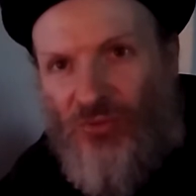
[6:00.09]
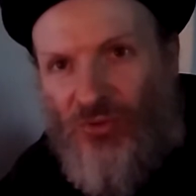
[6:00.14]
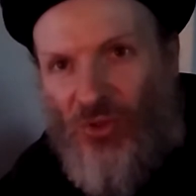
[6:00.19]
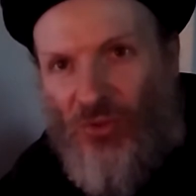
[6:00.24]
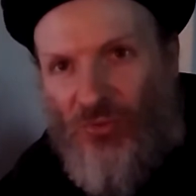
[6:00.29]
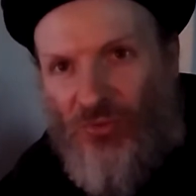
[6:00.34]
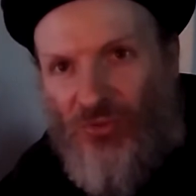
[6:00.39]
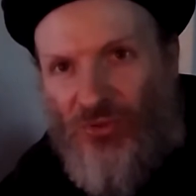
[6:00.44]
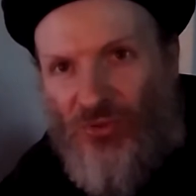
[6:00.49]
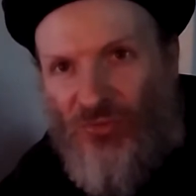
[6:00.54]

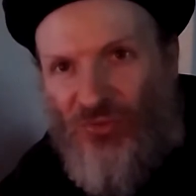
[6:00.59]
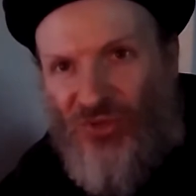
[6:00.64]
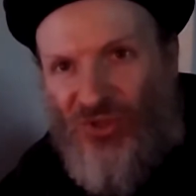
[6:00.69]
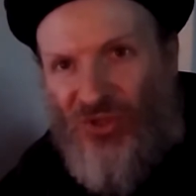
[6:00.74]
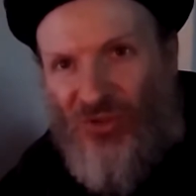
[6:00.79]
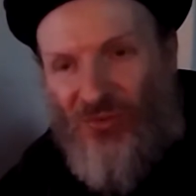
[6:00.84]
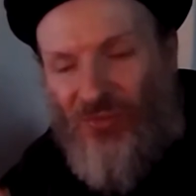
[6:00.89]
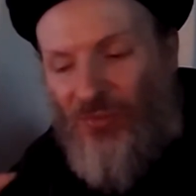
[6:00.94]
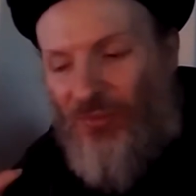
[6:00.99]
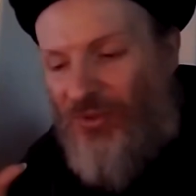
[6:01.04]
doom, doom,
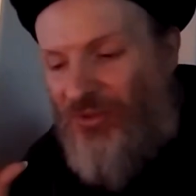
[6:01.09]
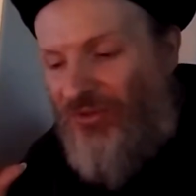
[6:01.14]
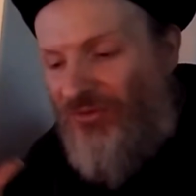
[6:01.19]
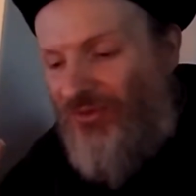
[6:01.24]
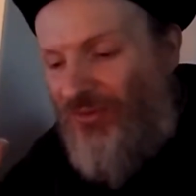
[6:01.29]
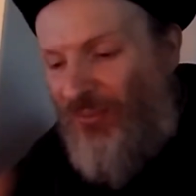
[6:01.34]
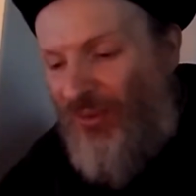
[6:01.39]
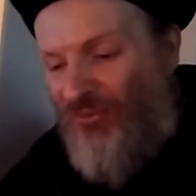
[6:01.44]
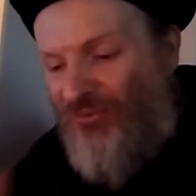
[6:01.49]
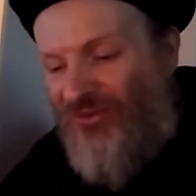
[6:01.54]
doom, which is
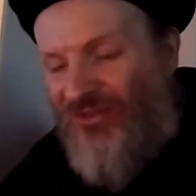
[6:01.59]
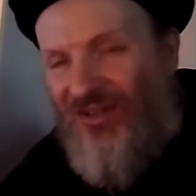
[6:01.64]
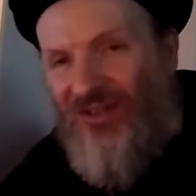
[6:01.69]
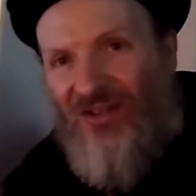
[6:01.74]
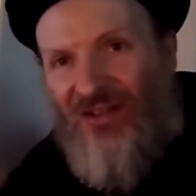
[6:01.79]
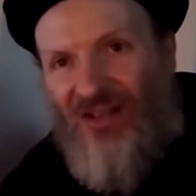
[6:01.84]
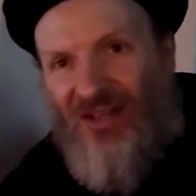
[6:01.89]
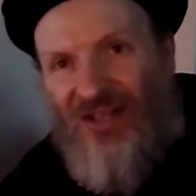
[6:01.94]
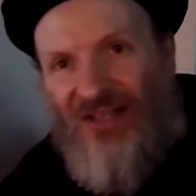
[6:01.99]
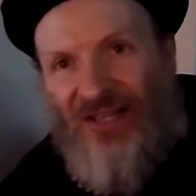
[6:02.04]
supposed
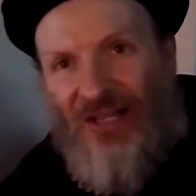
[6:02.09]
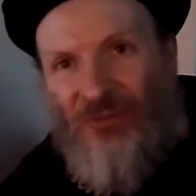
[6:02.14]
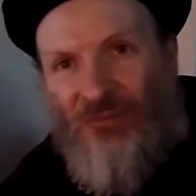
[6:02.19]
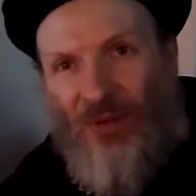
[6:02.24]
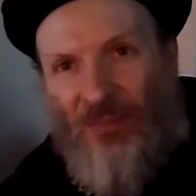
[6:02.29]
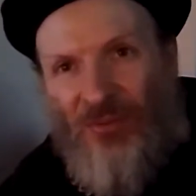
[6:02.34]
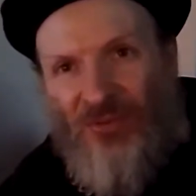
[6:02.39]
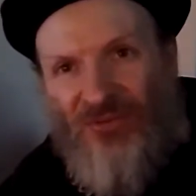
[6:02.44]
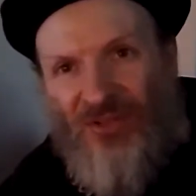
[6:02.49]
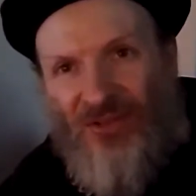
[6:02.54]
to like
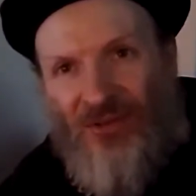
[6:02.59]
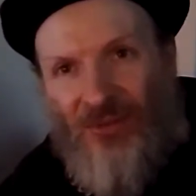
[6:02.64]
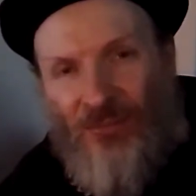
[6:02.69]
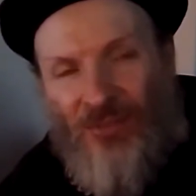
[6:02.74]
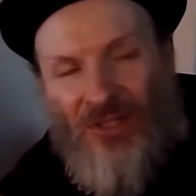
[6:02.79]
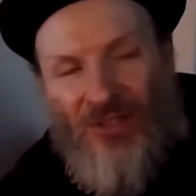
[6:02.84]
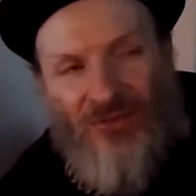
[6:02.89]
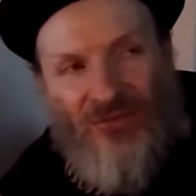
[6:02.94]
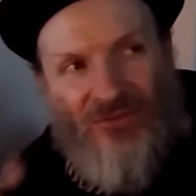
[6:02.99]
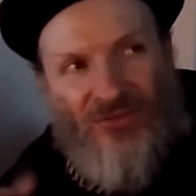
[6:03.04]
represent the
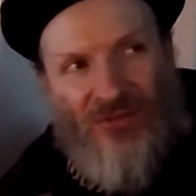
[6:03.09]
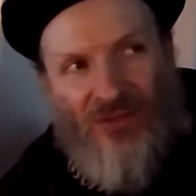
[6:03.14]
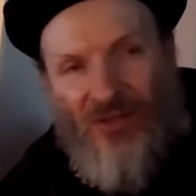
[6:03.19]
bass.